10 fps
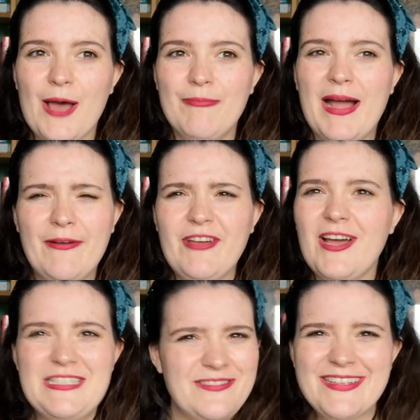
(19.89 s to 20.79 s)
However,
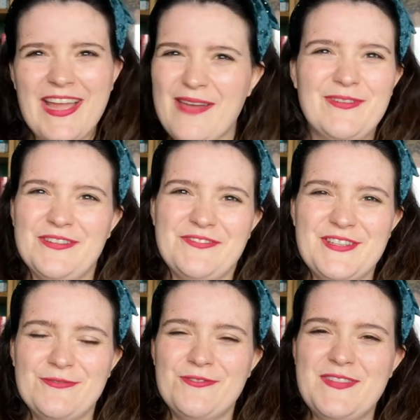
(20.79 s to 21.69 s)
I don't think I am going to
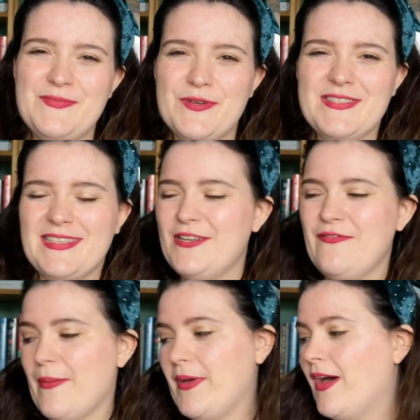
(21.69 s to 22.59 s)
read all of these books in
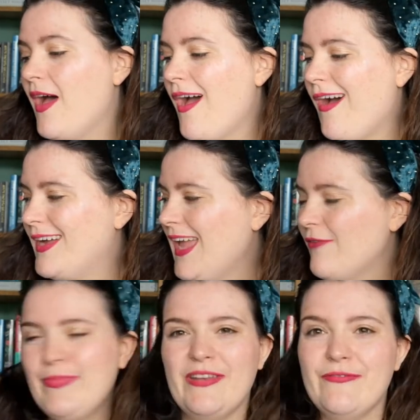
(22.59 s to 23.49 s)
November. I
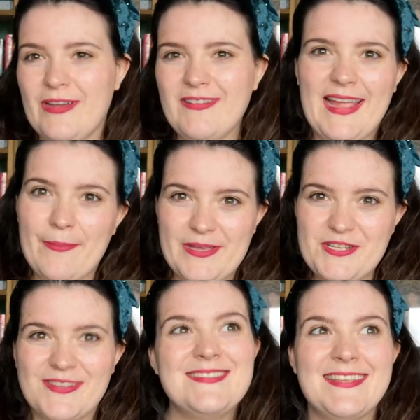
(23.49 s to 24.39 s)
have been very
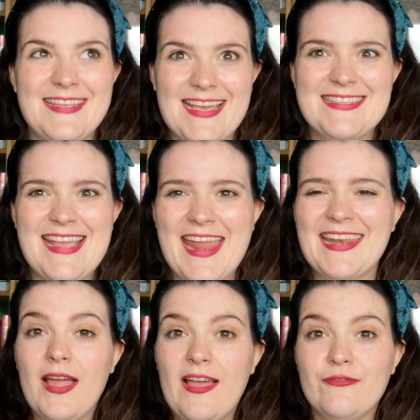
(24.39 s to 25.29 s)
ambitious yet again.
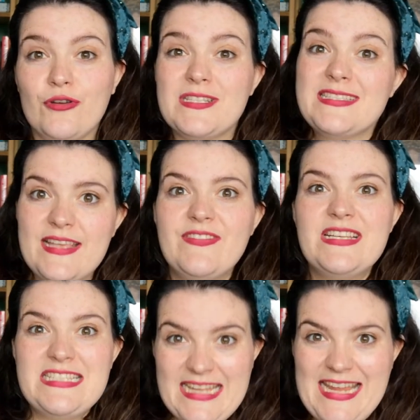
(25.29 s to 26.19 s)
I have got
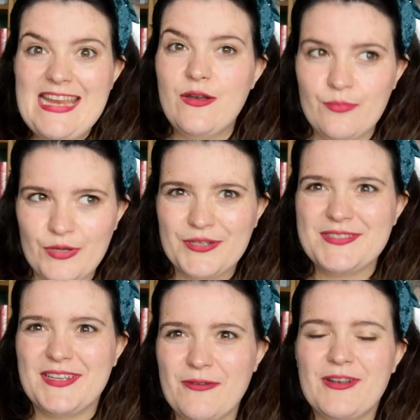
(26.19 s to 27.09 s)
17
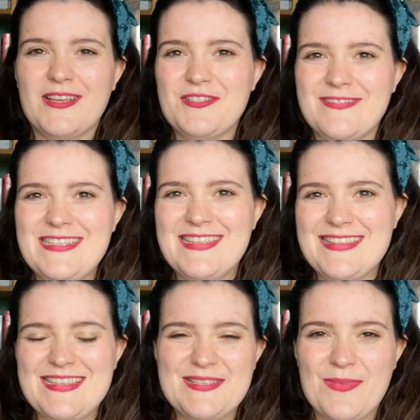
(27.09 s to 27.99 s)
books that I would like to read
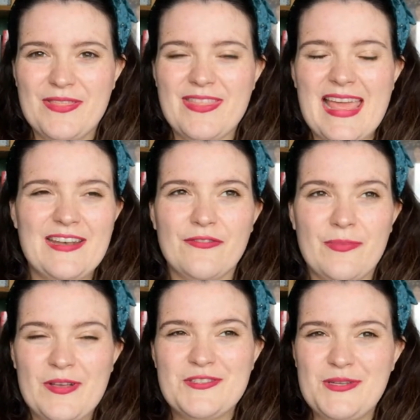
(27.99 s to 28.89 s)
this month. And the
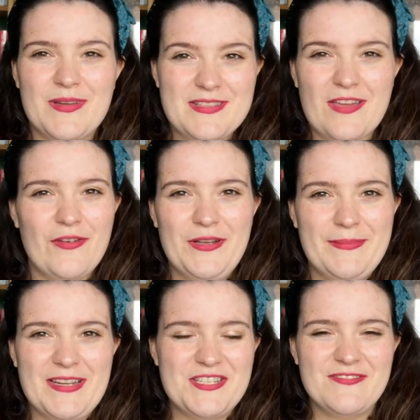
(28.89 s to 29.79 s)
past 2 months, I've only
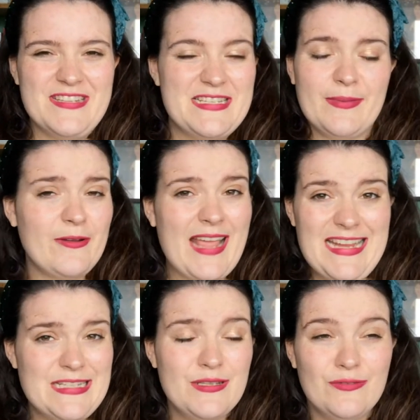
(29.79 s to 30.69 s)
managed to read about
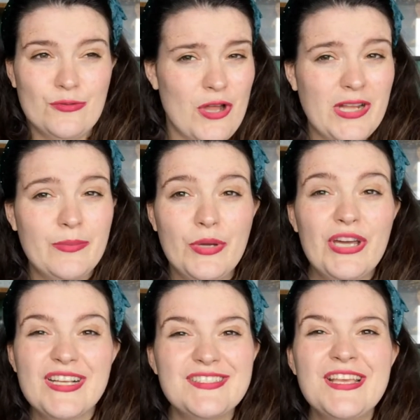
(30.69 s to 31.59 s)
8 or 9
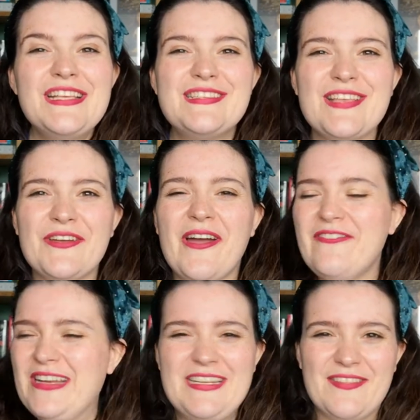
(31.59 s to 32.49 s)
books. So I
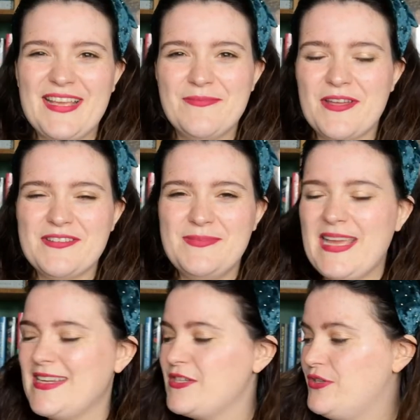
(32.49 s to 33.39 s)
really don't think I'm going to be
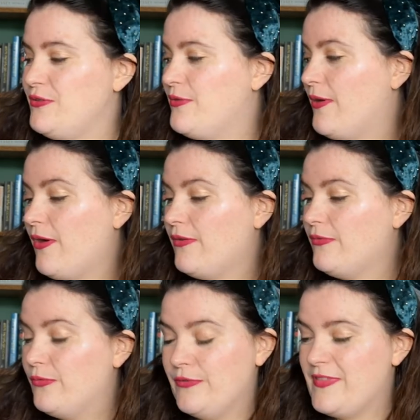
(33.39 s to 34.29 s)
getting to
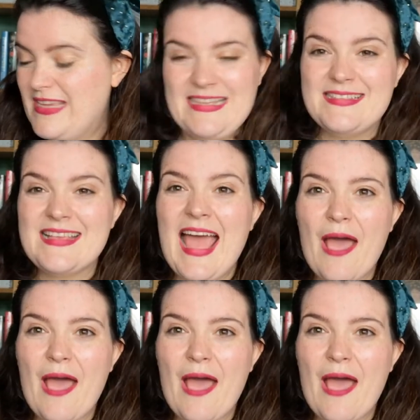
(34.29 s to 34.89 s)
all of these.